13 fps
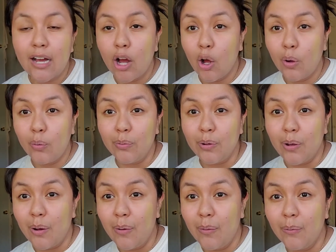Oh
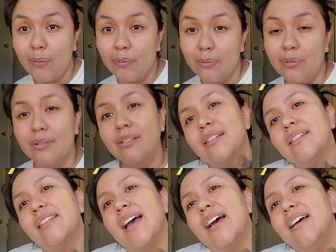no,
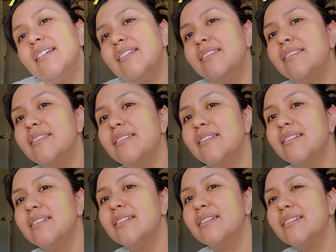that
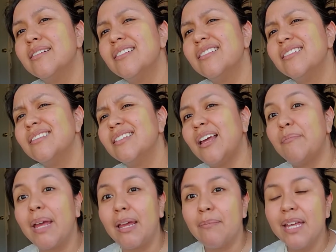
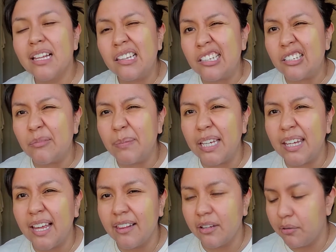may be a little bit
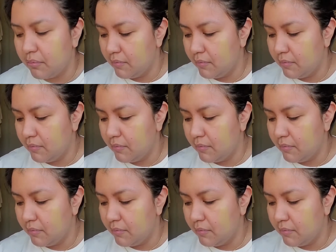yellow.